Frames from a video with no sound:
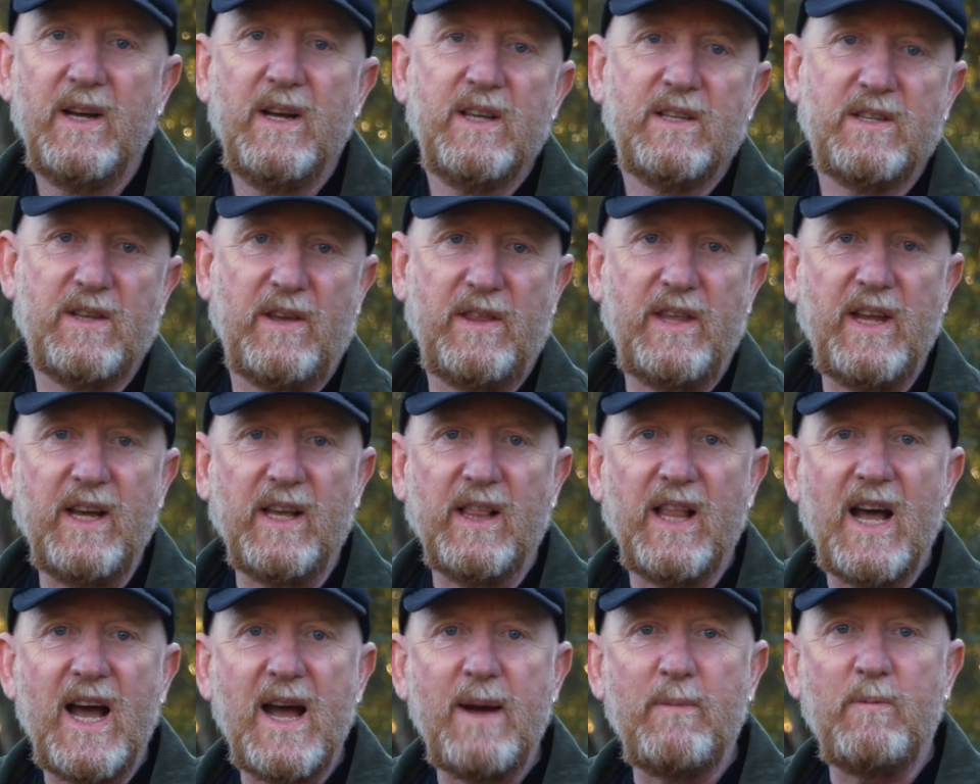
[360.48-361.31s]
So the
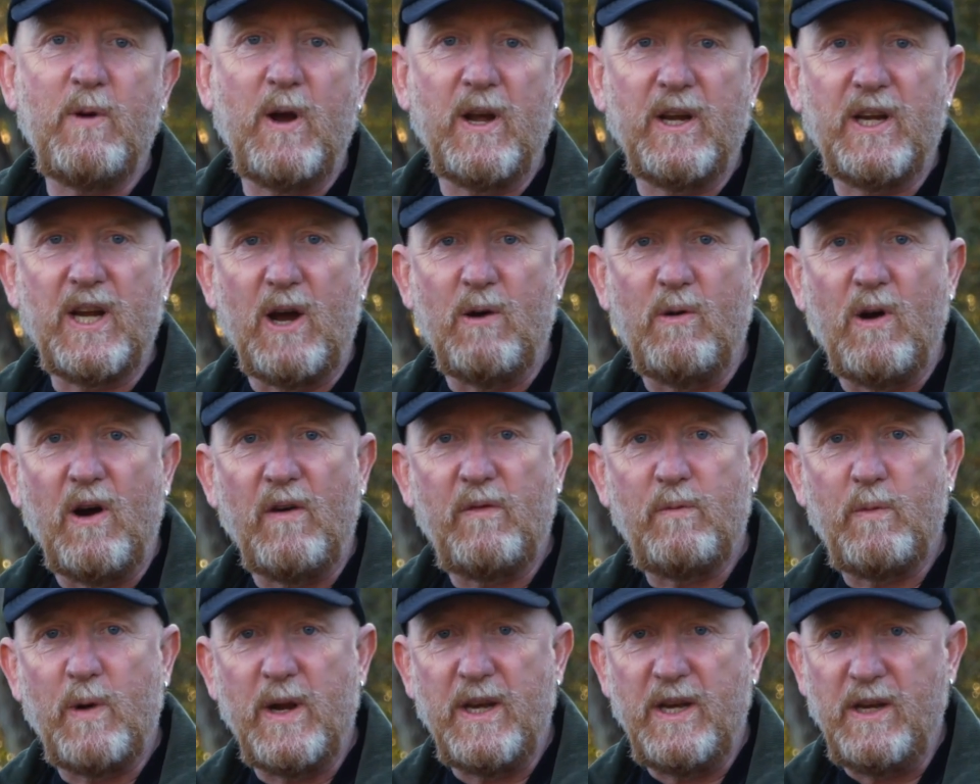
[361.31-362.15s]
alarm won't go
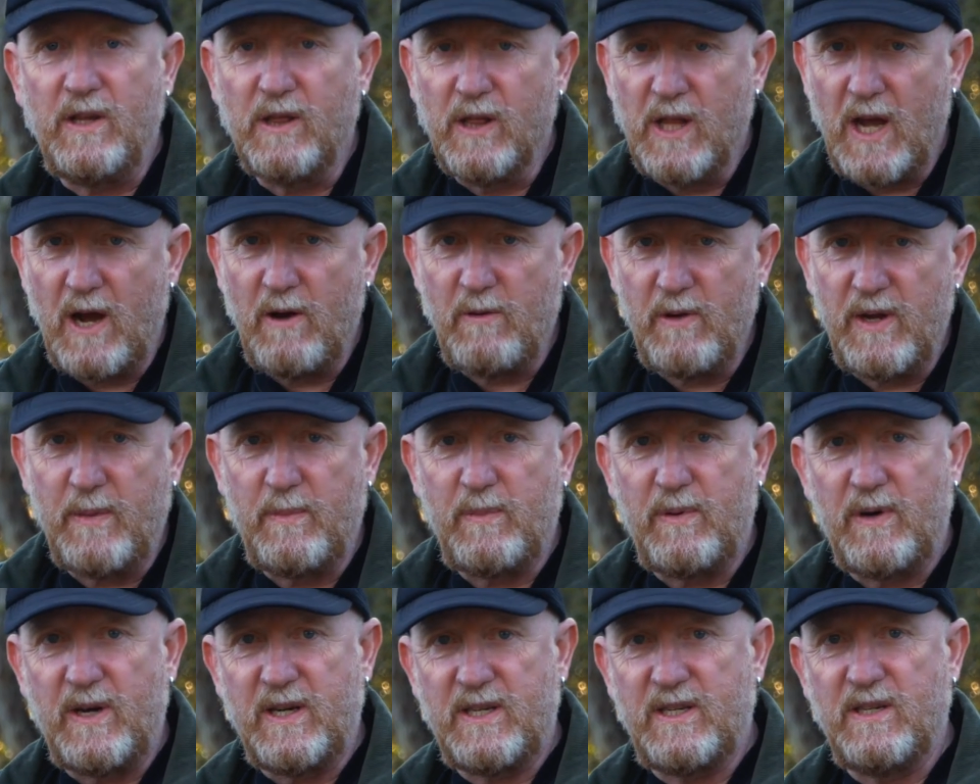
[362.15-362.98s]
off when you lower your
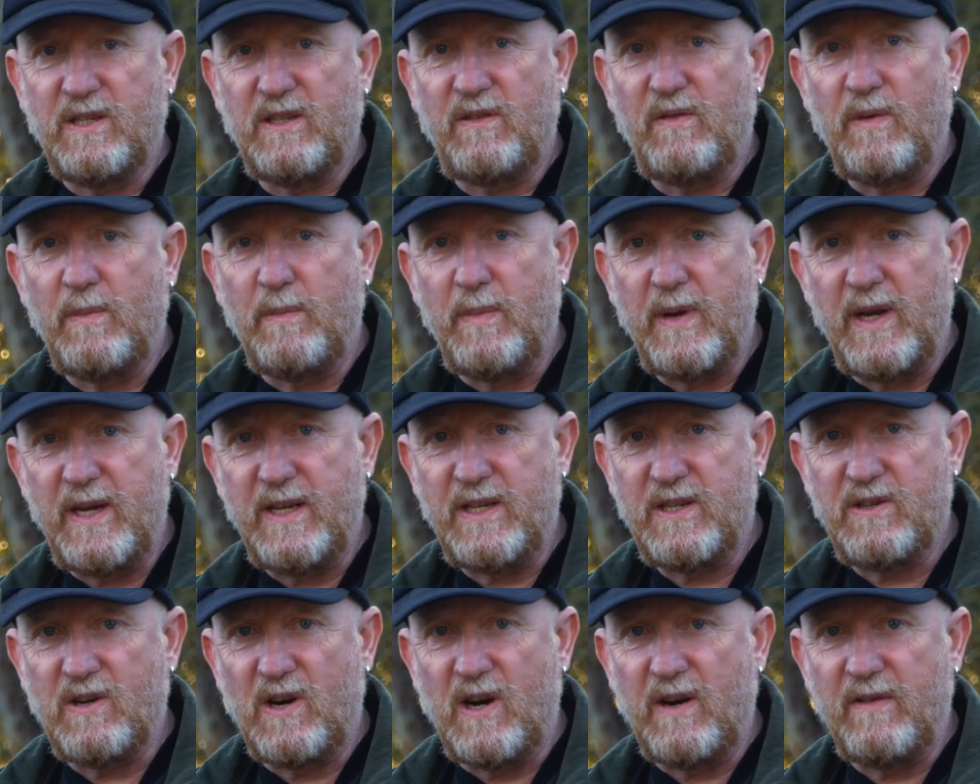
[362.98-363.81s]
pressures for
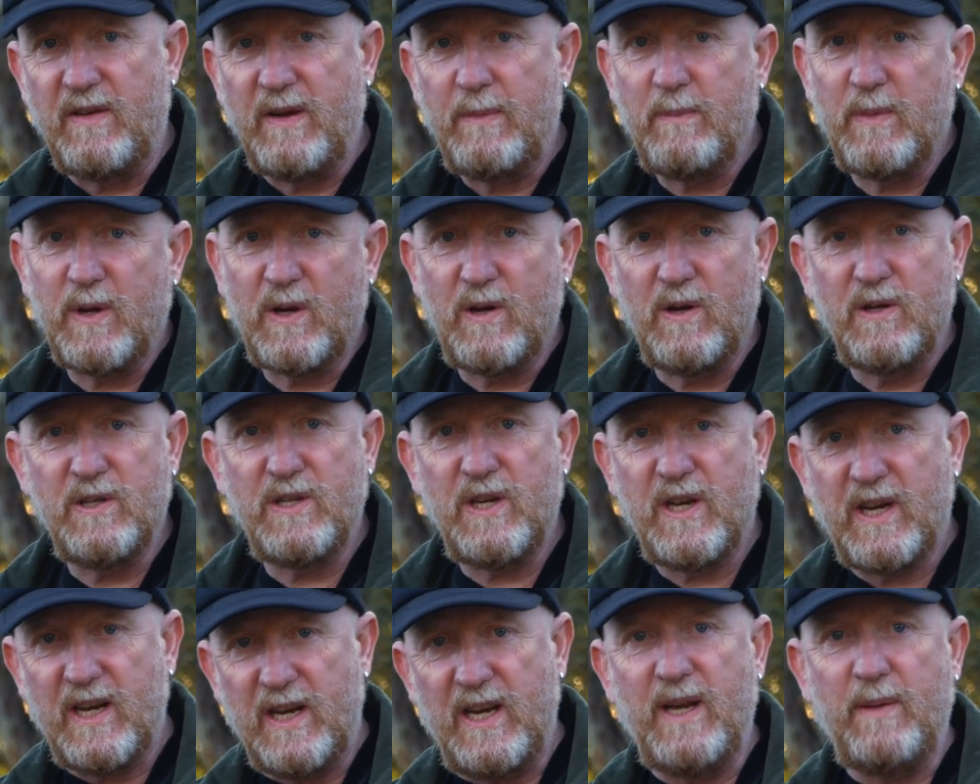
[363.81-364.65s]
beach driving, because
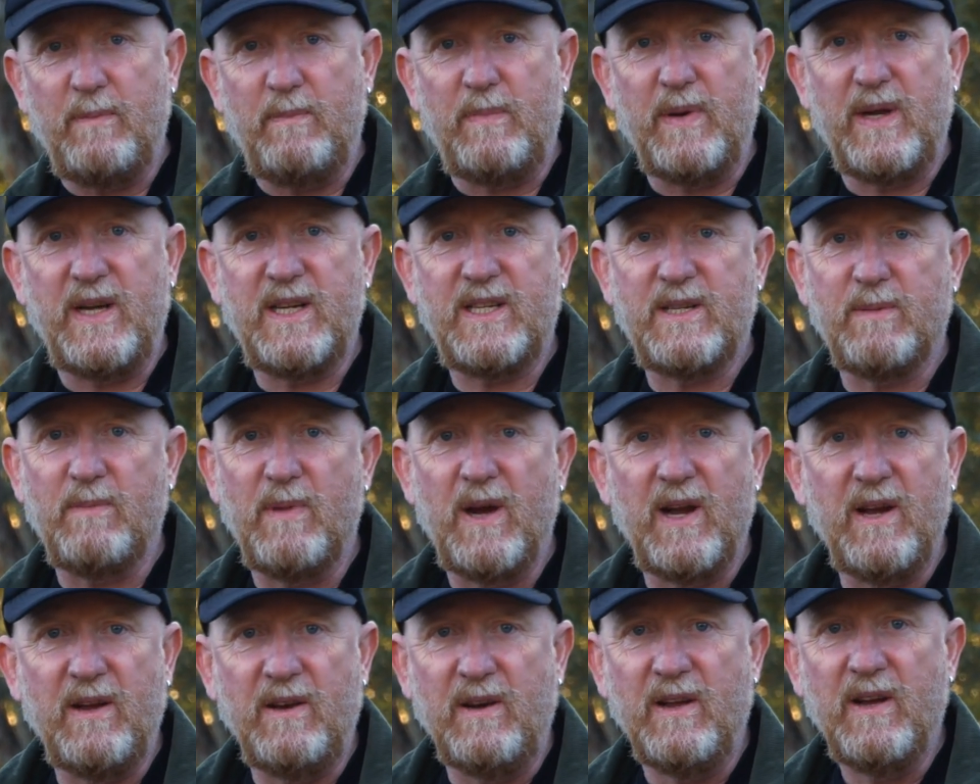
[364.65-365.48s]
you can hit beach
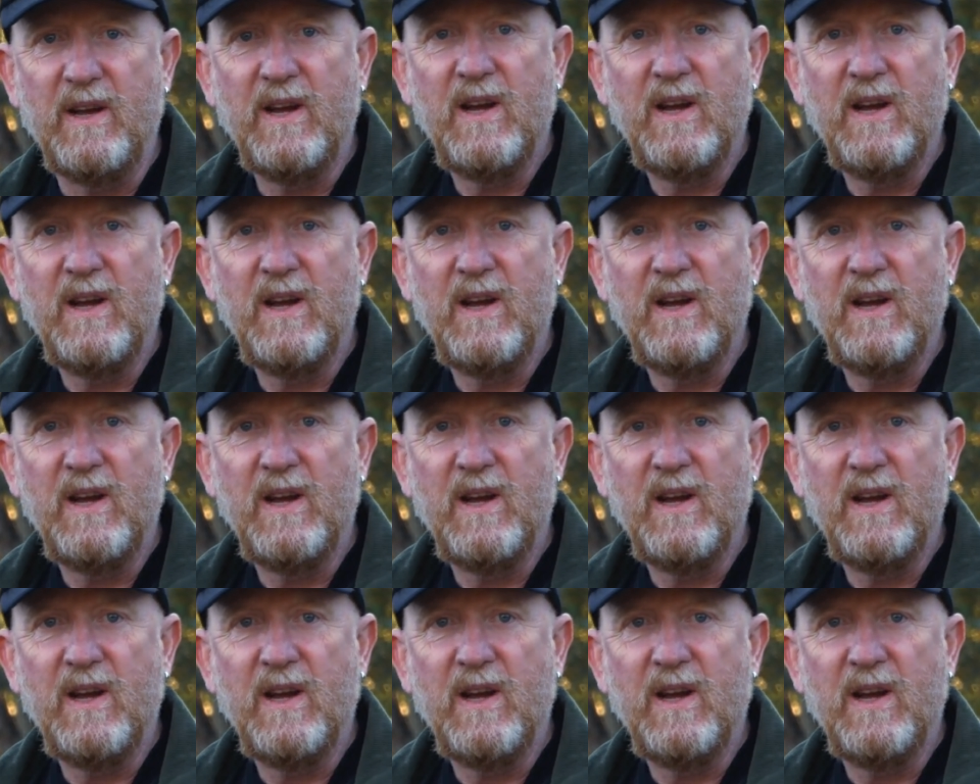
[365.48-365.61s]
mode.